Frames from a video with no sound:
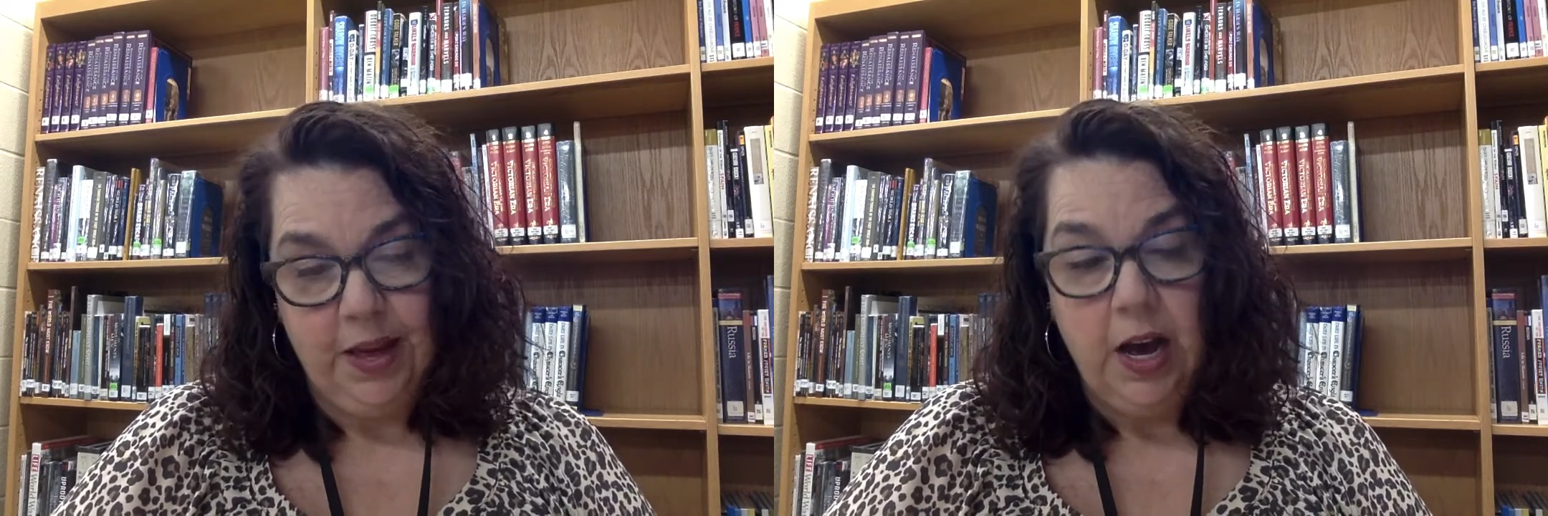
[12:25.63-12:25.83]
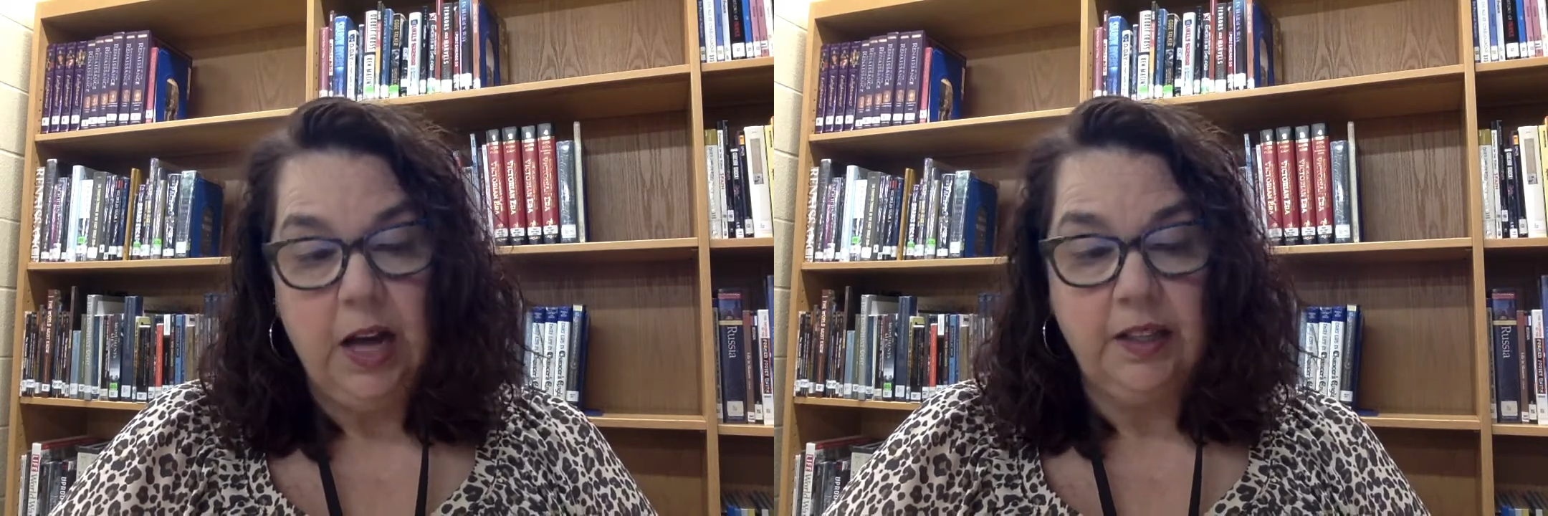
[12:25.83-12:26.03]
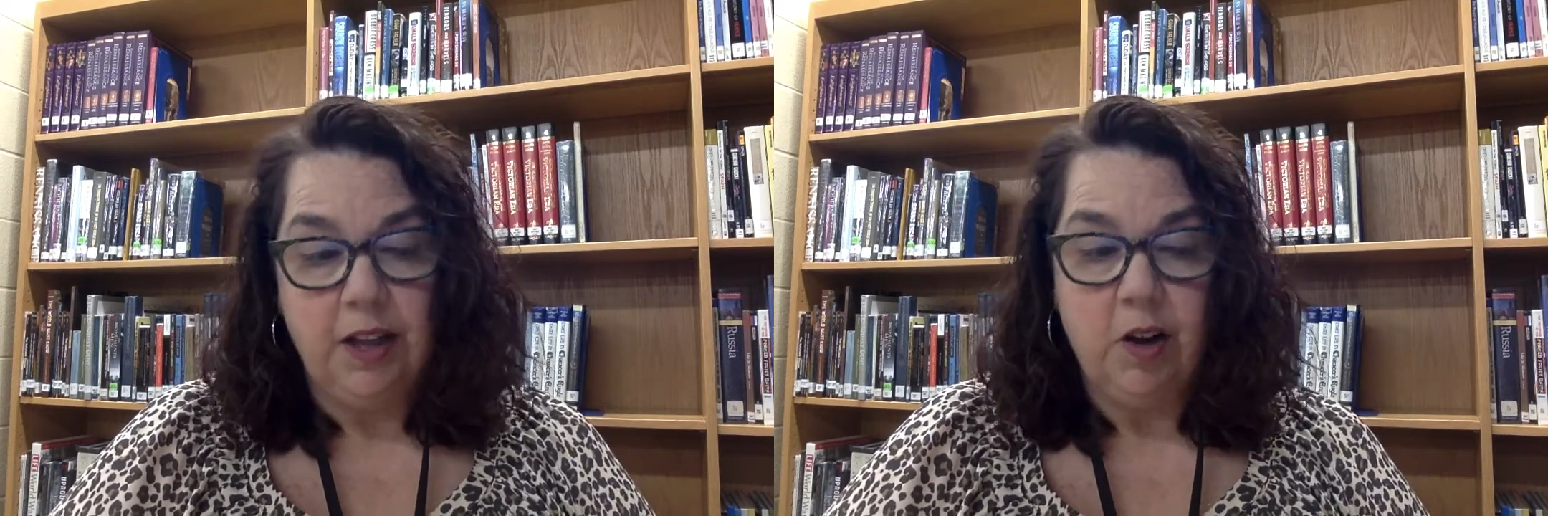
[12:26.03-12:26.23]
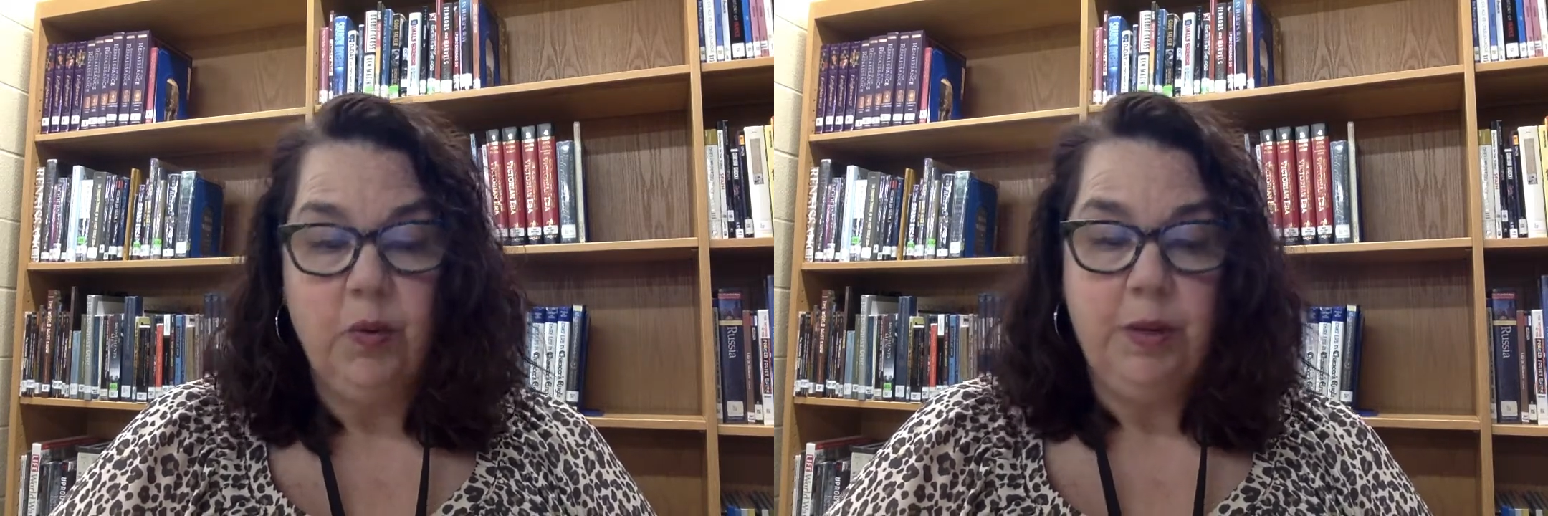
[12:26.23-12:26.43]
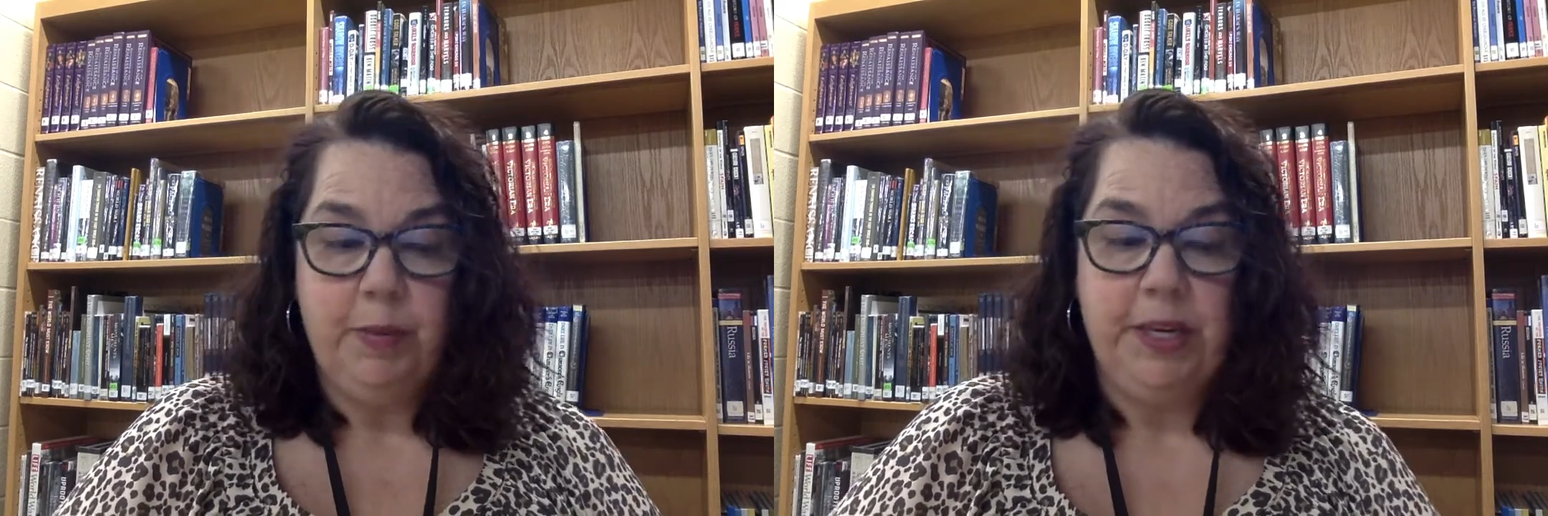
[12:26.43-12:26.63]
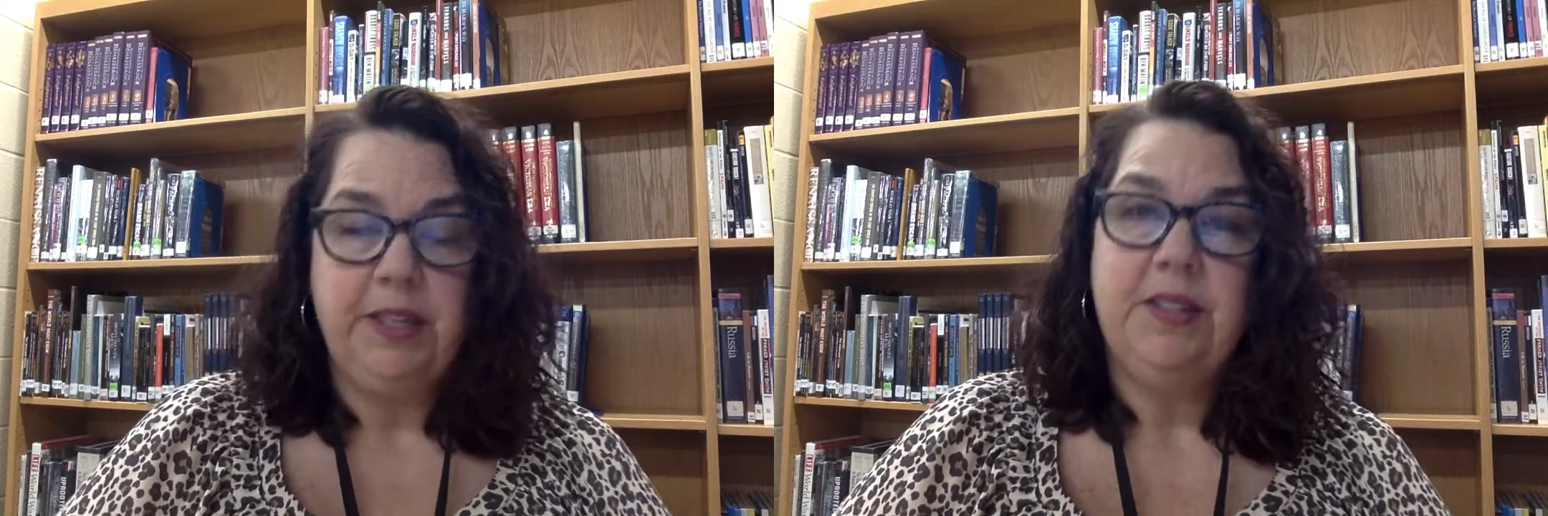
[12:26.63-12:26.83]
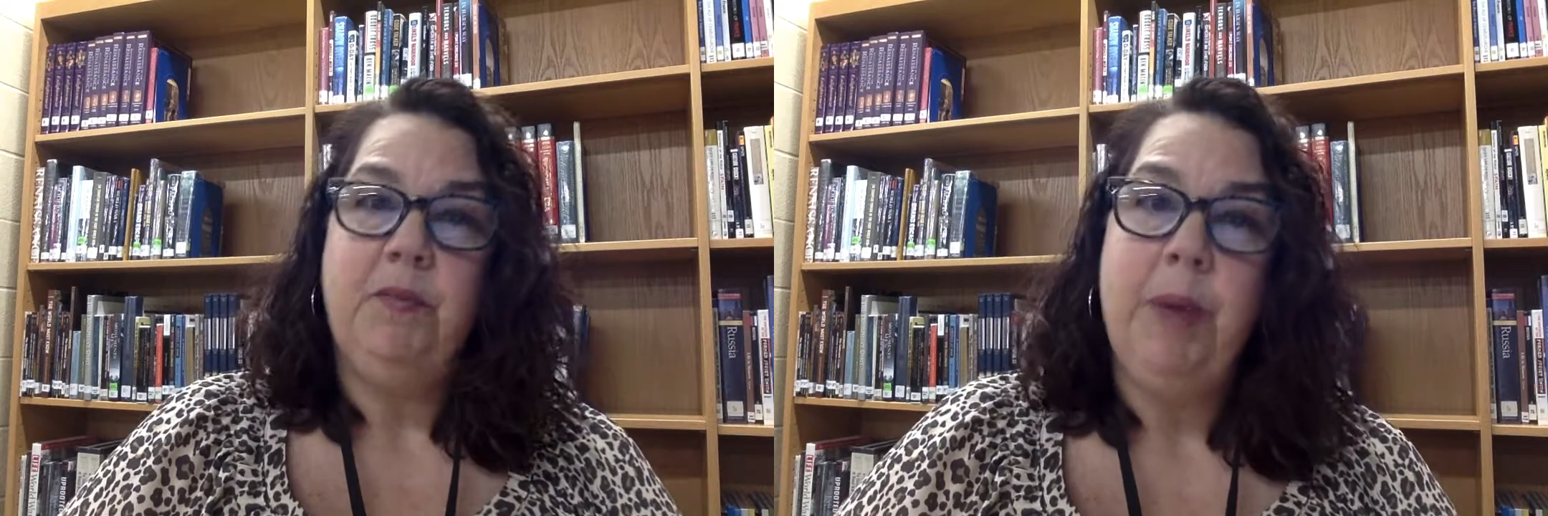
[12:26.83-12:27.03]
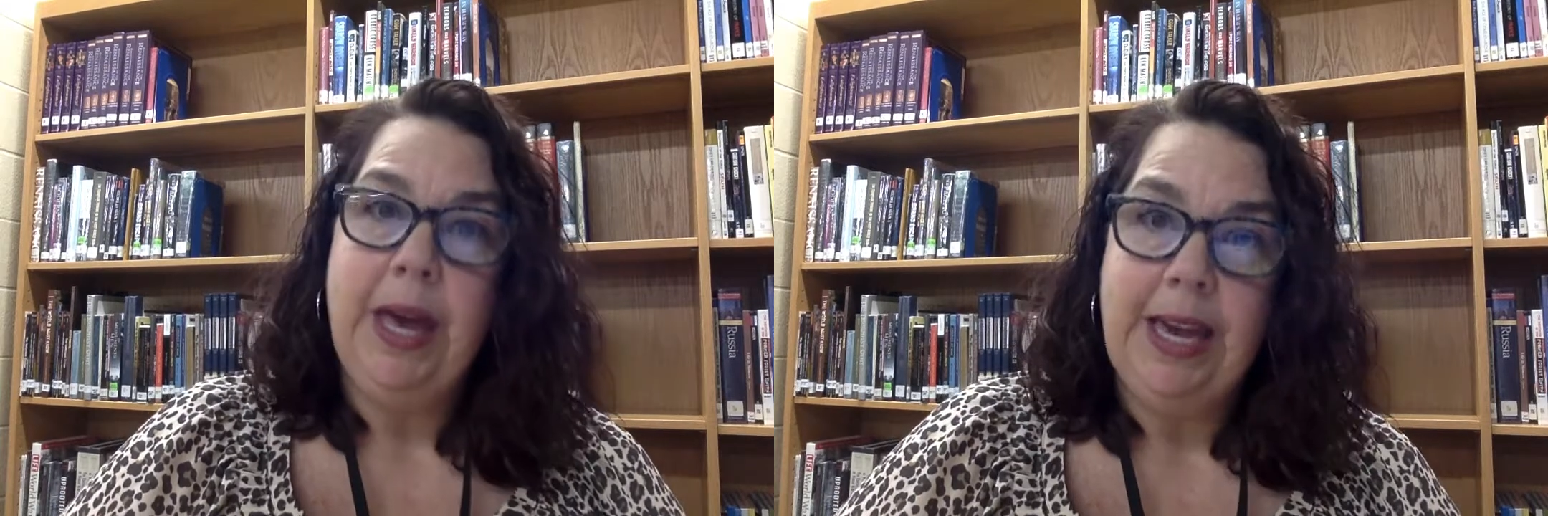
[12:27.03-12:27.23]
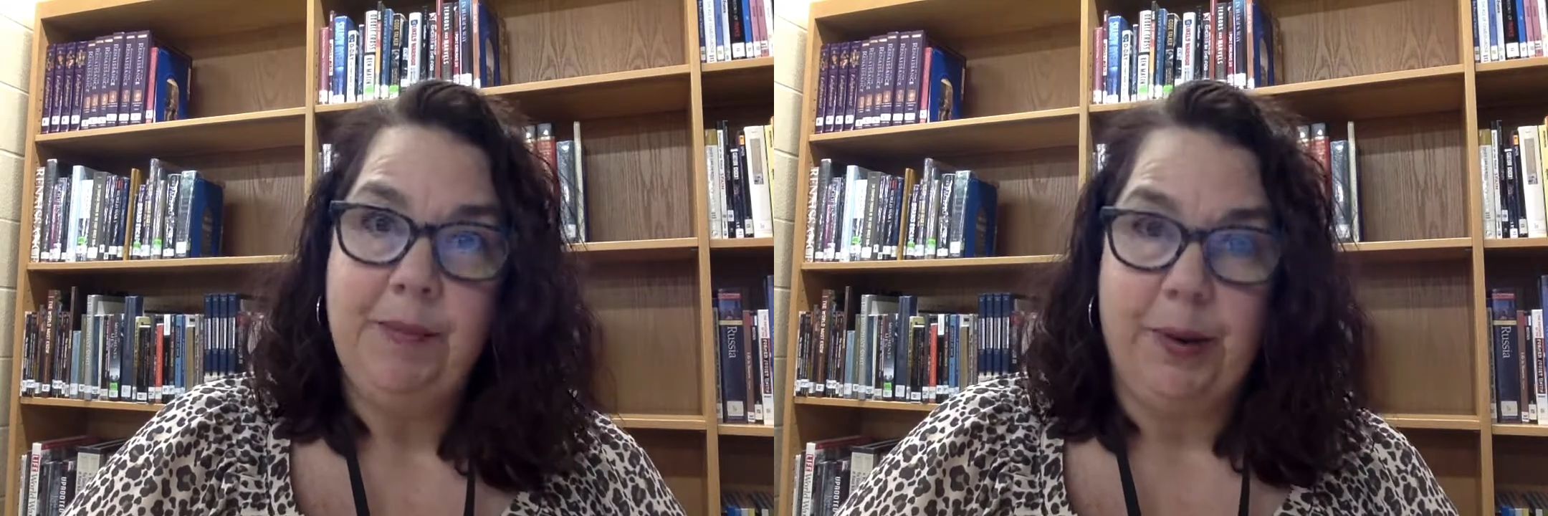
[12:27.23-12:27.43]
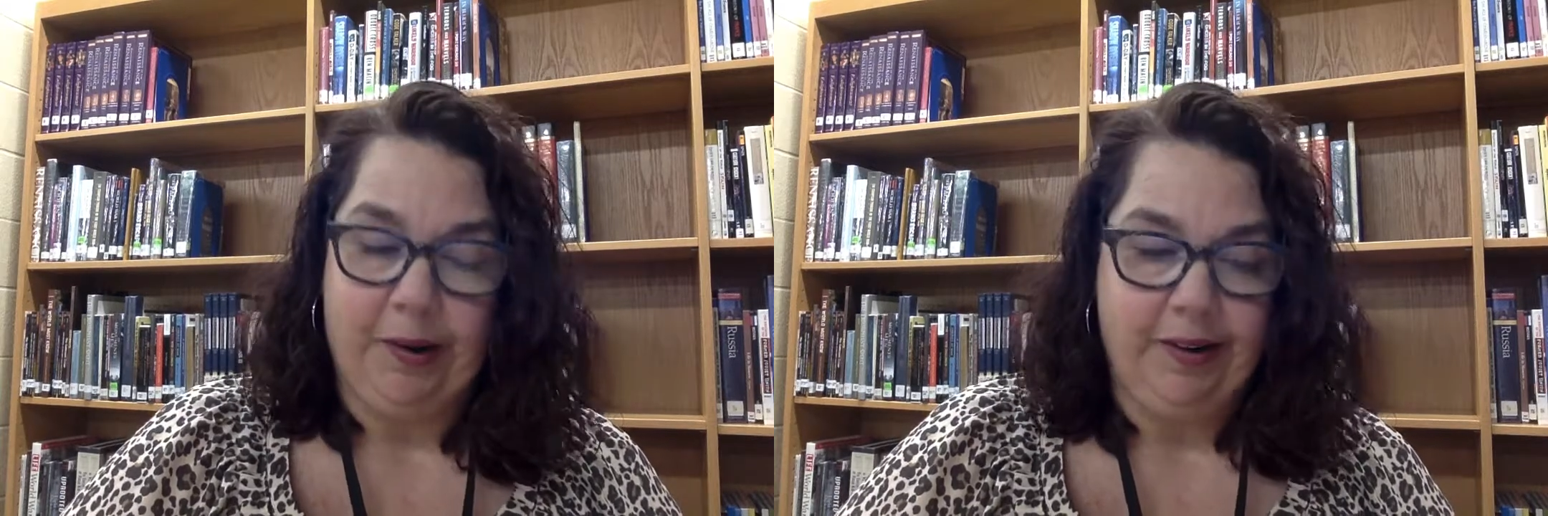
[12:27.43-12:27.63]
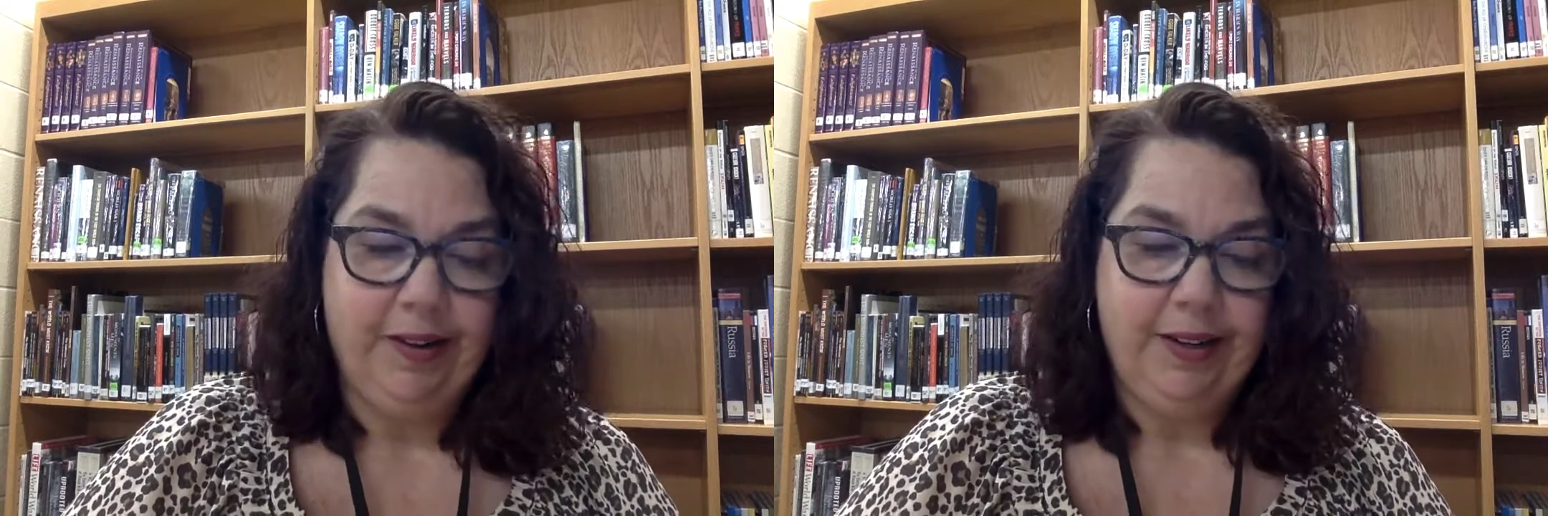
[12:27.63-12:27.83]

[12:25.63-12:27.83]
along with a piece of paper,